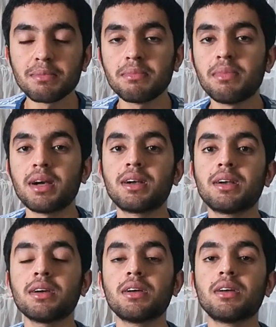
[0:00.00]
But
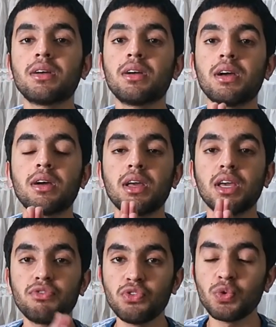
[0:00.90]

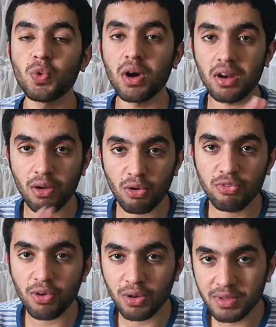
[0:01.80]
if you are not
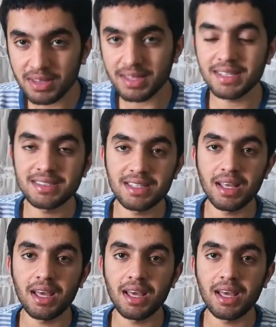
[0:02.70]
following this